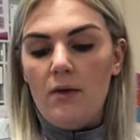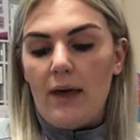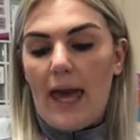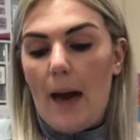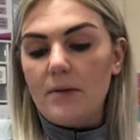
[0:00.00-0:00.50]

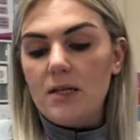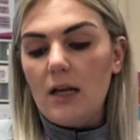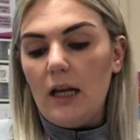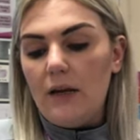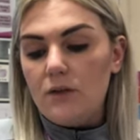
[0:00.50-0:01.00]
They kept to the
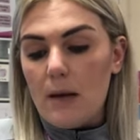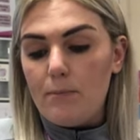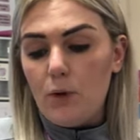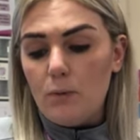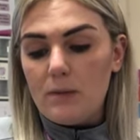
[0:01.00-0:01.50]
cliffs, their
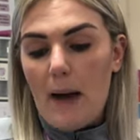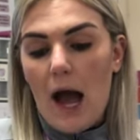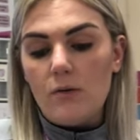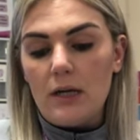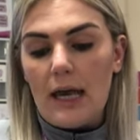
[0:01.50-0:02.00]
boots
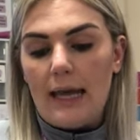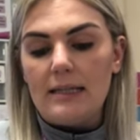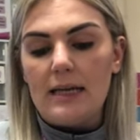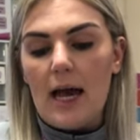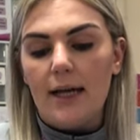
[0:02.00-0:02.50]
pounding
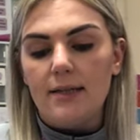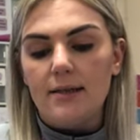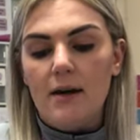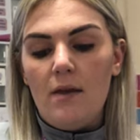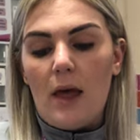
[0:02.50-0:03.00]
against the ice,
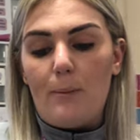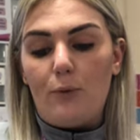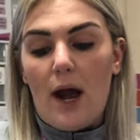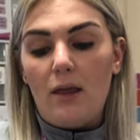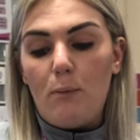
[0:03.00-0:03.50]
their
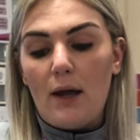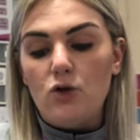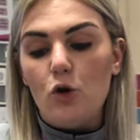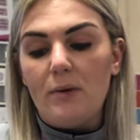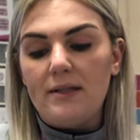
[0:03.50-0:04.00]
breath
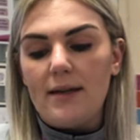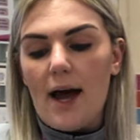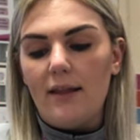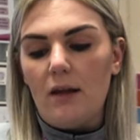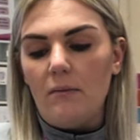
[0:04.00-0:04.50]
pent up
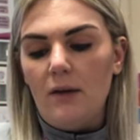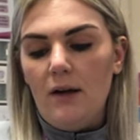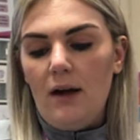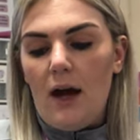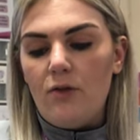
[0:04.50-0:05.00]
inside them.
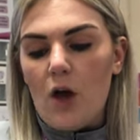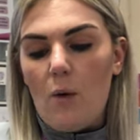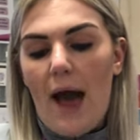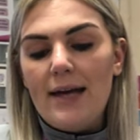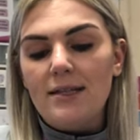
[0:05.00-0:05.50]
And
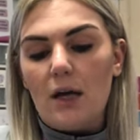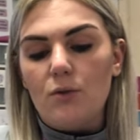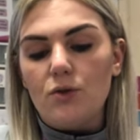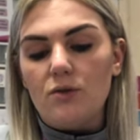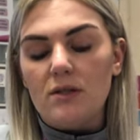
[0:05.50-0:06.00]
though Eska
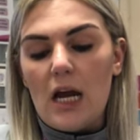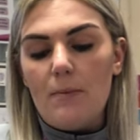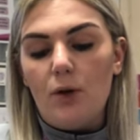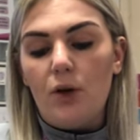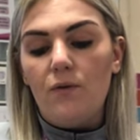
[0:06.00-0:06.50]
was
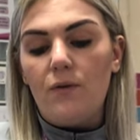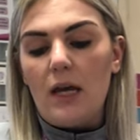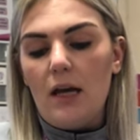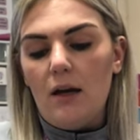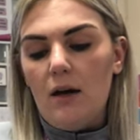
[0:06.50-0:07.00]
unstable on her
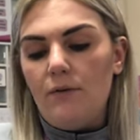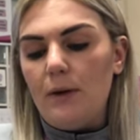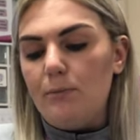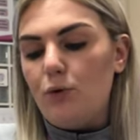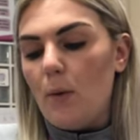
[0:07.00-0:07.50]
feet,
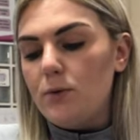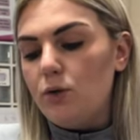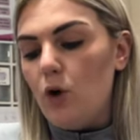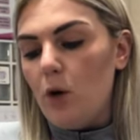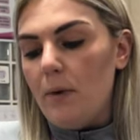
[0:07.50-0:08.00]
Flint propped
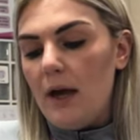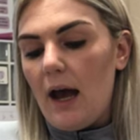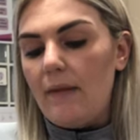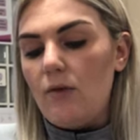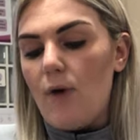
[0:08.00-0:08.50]
her up
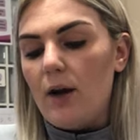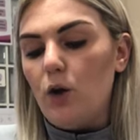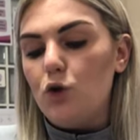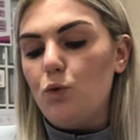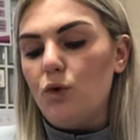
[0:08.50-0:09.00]
and they ran
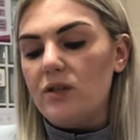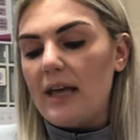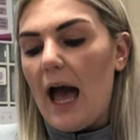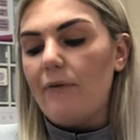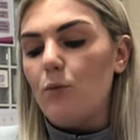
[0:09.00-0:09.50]
on towards the
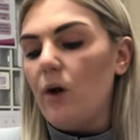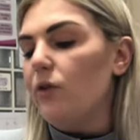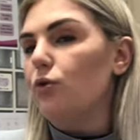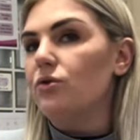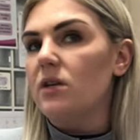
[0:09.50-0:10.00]
cavern where
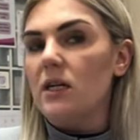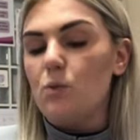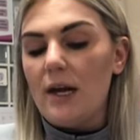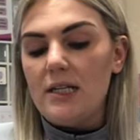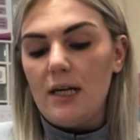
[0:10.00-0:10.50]
the
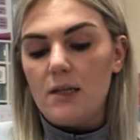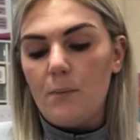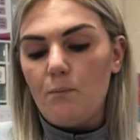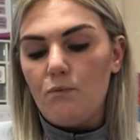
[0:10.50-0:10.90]
huskies waited.